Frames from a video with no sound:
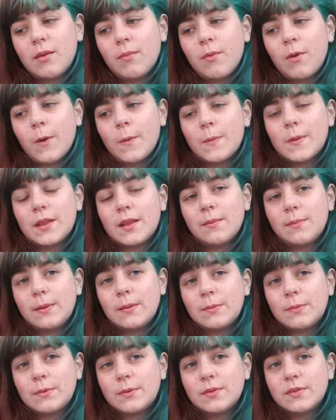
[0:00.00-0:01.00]
hoping that
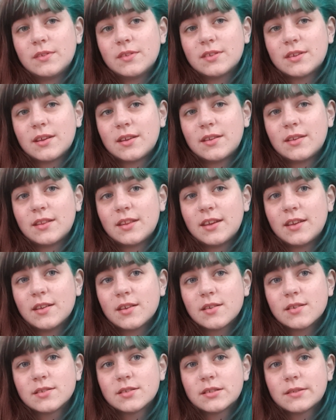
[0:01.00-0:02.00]
people send
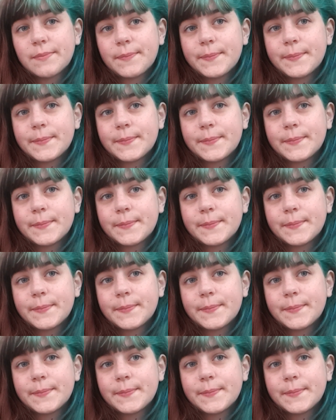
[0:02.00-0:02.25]
things.